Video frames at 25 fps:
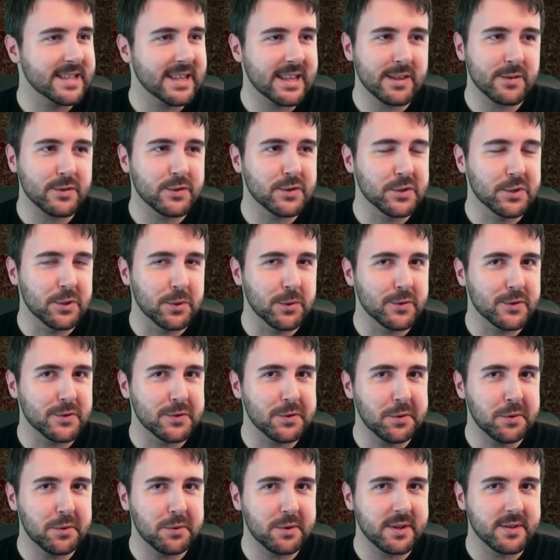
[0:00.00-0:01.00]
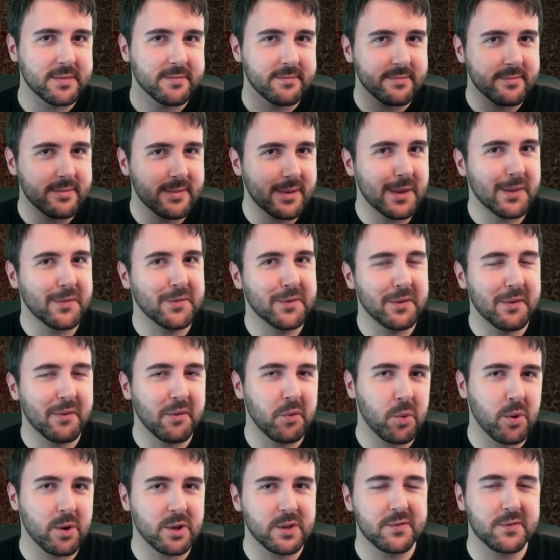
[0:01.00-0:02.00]
Snusnuug, if you've
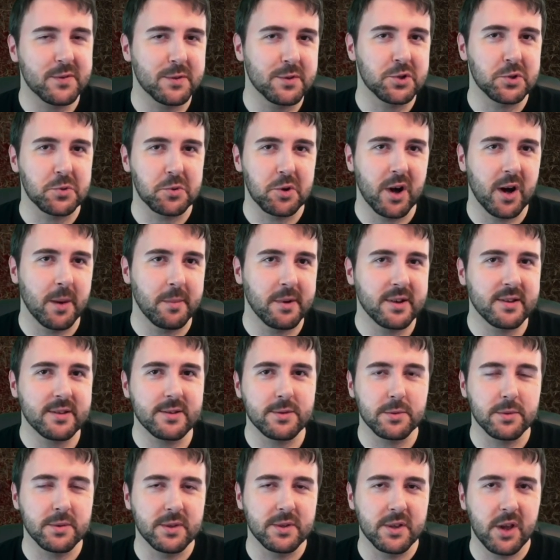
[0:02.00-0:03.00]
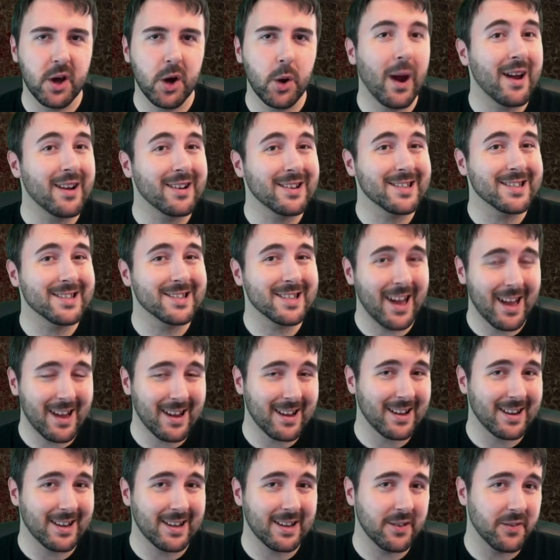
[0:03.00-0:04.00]
ever watched Futurama, you'll know
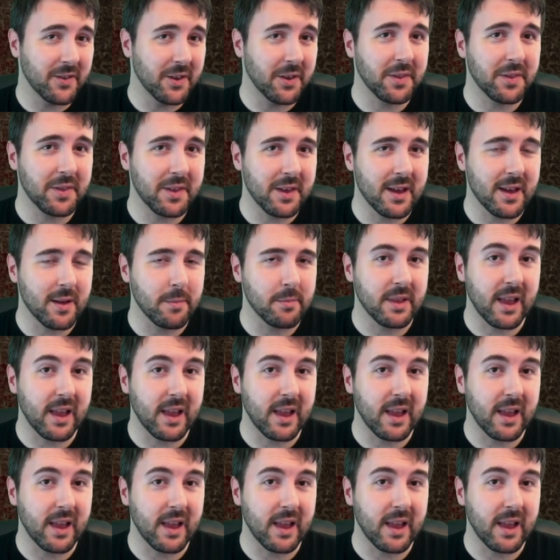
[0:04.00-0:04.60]
exactly the theme.